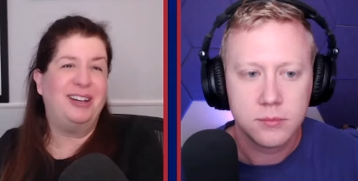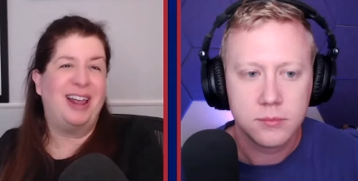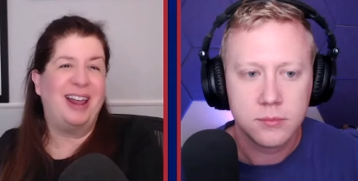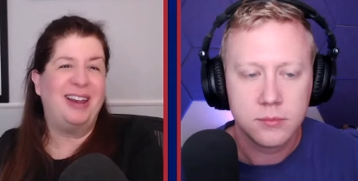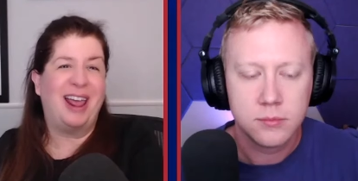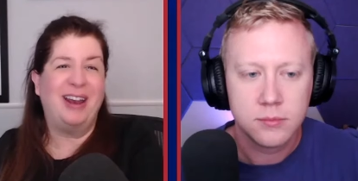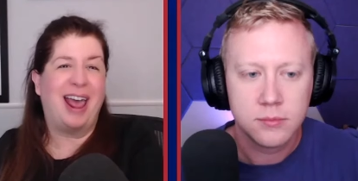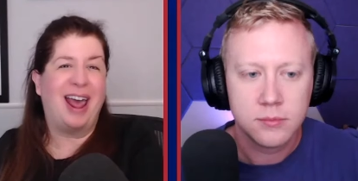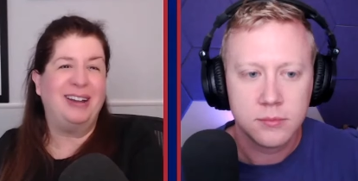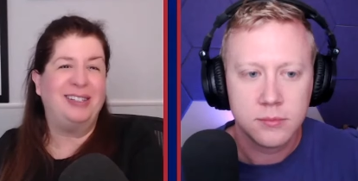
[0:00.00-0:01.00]
Speaker 1: and
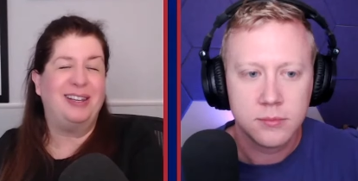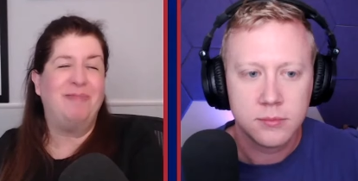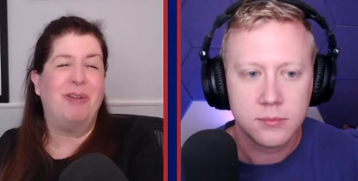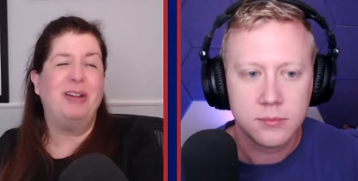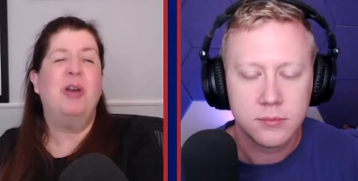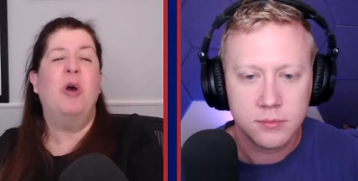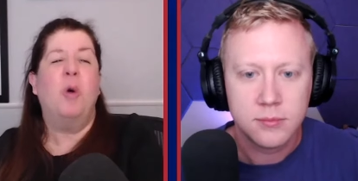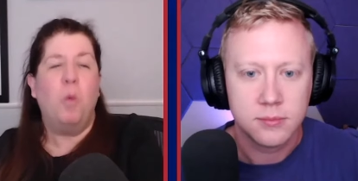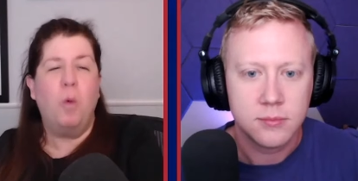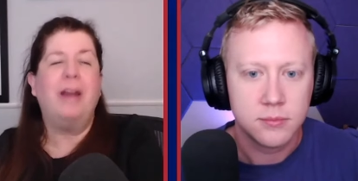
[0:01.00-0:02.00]
Addison?
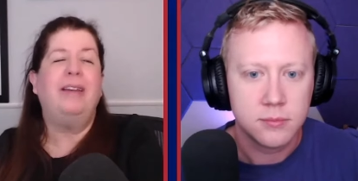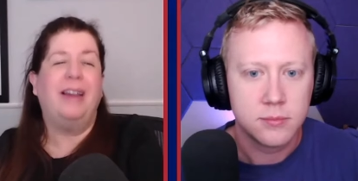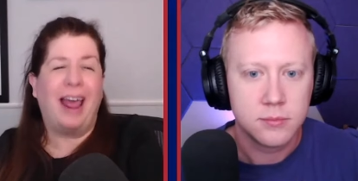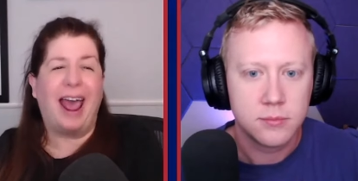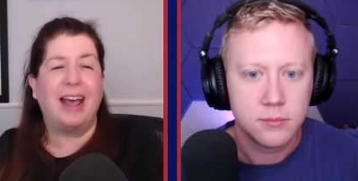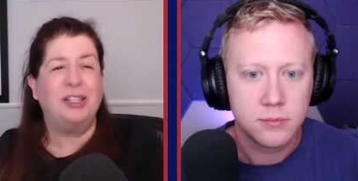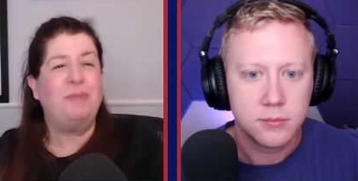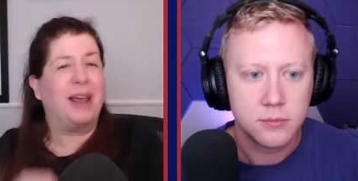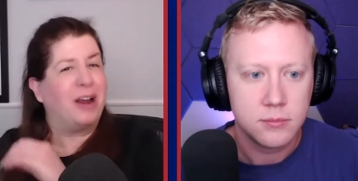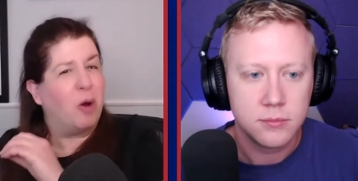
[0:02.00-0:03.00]
What
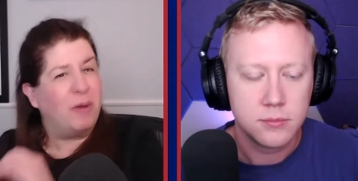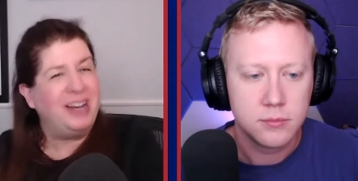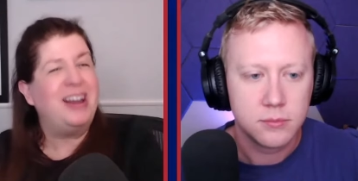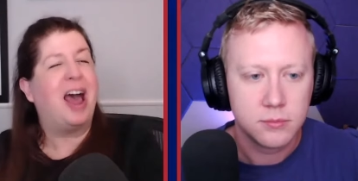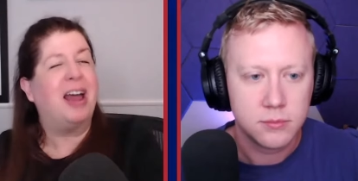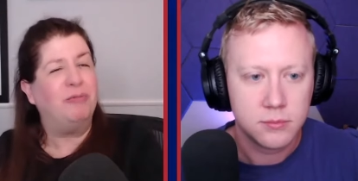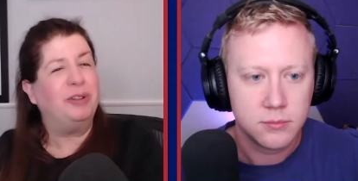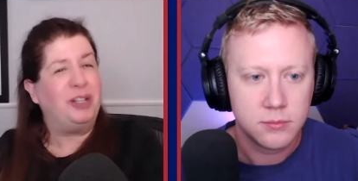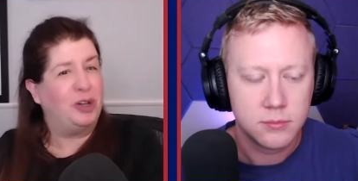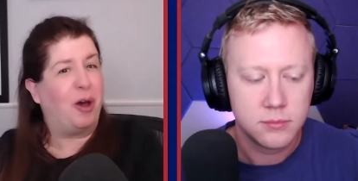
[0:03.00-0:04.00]
aspect are we not really
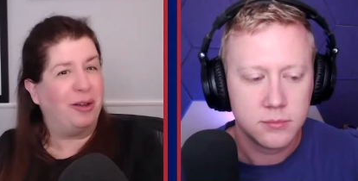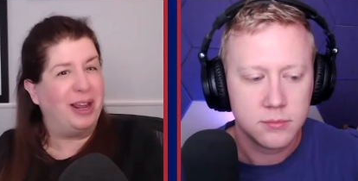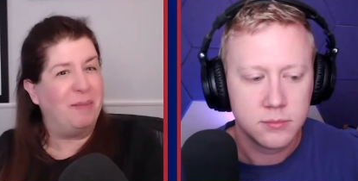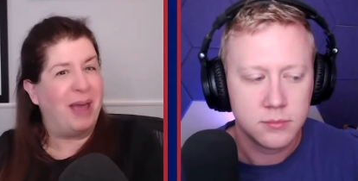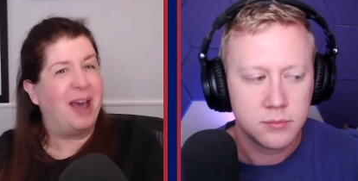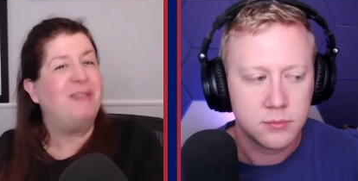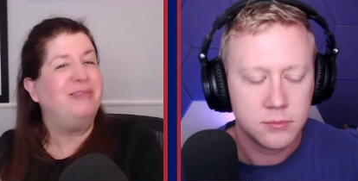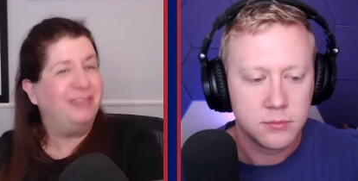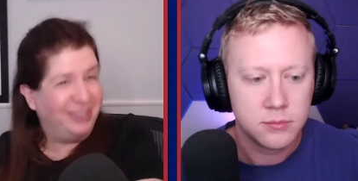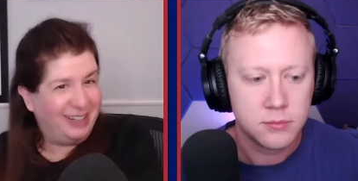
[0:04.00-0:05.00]
talking about
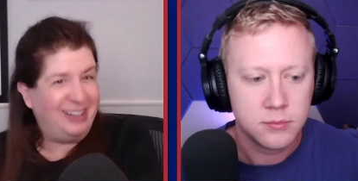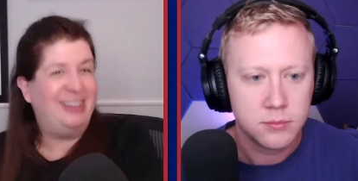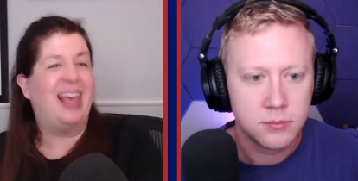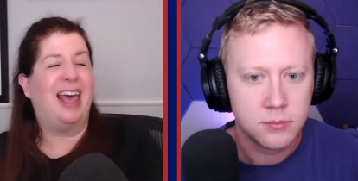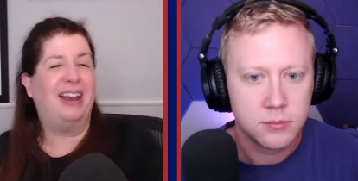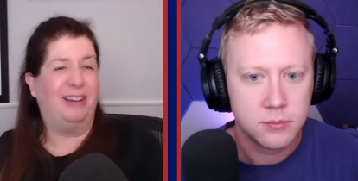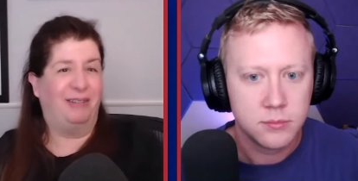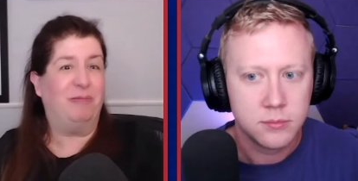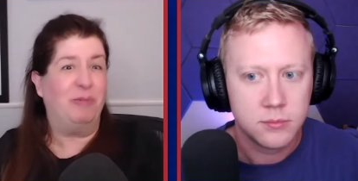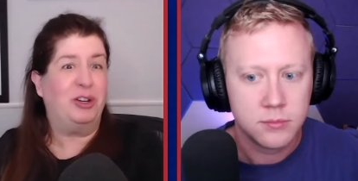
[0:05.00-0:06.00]
that
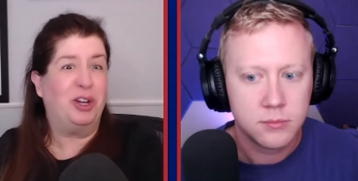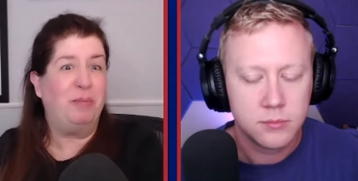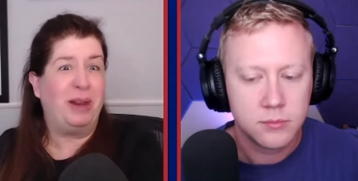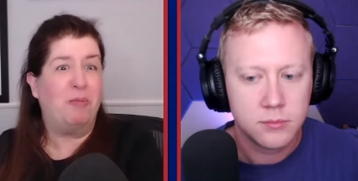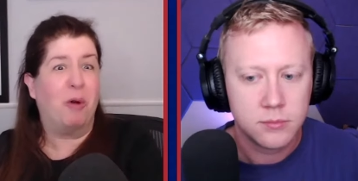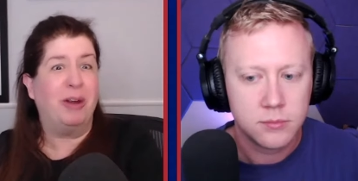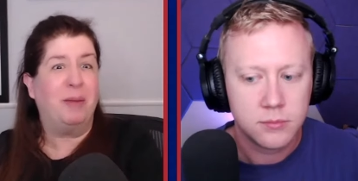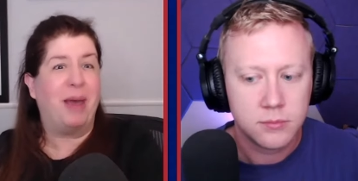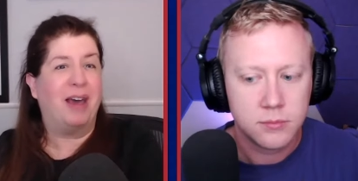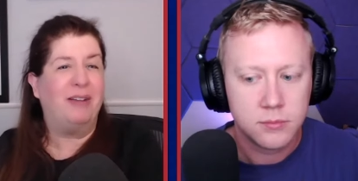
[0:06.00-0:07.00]
we should be worried
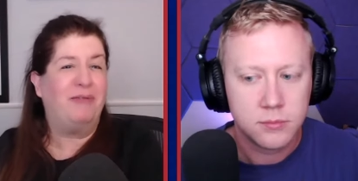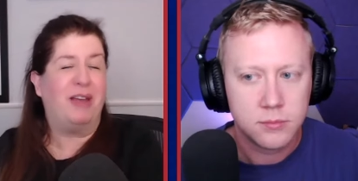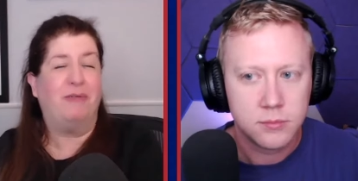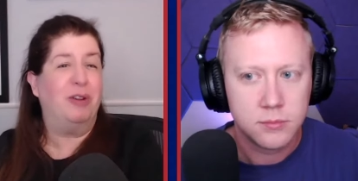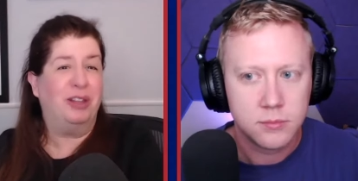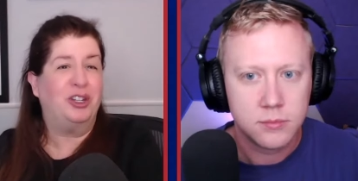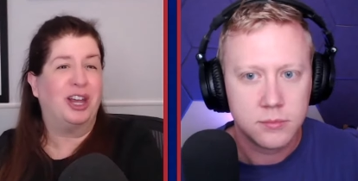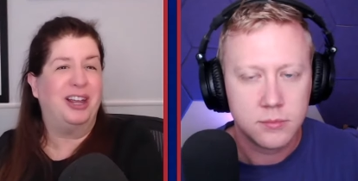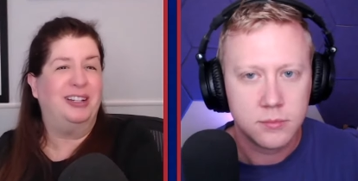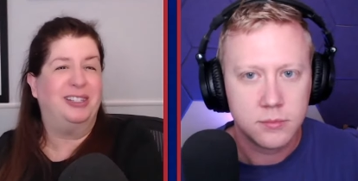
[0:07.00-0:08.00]
about if we're the
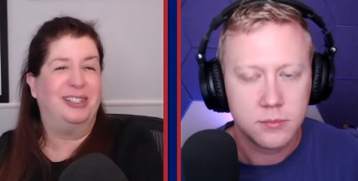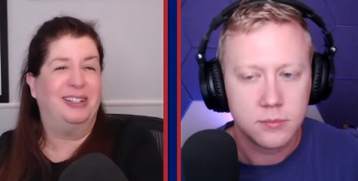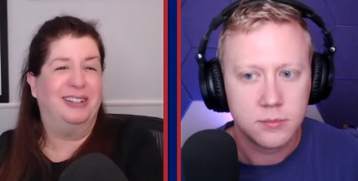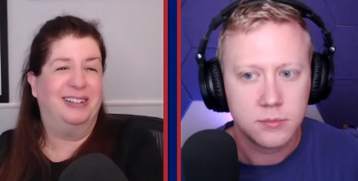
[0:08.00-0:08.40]
Giants?